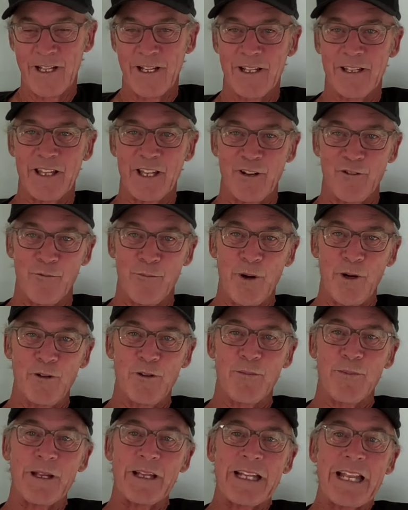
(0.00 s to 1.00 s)
that have both
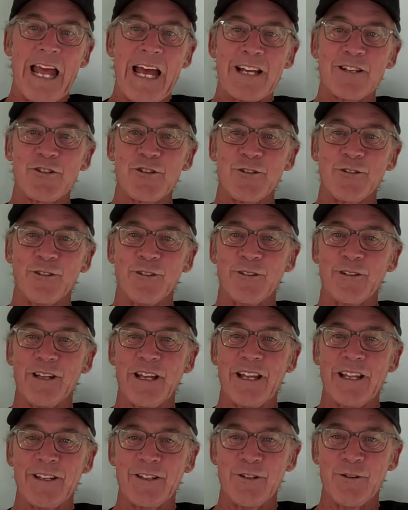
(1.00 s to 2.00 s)
been national
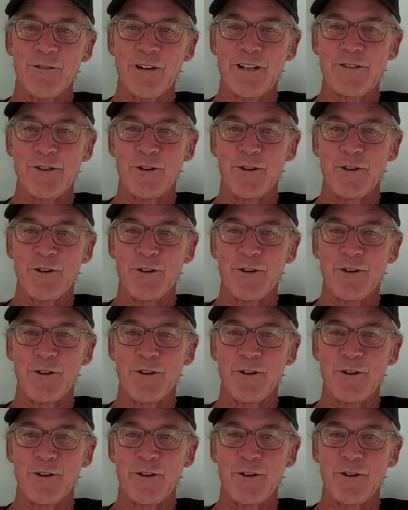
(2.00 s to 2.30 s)
and U.S.